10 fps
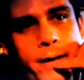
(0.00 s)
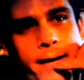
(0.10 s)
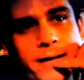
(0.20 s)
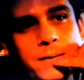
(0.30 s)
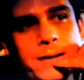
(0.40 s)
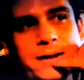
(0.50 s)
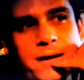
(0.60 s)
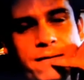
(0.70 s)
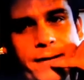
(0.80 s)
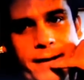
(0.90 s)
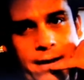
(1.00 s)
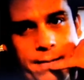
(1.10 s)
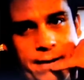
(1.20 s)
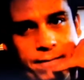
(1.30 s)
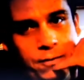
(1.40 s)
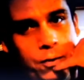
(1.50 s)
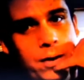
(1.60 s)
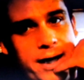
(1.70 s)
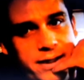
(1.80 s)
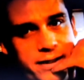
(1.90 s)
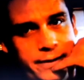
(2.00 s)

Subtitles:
is when I started finding out about fluoride,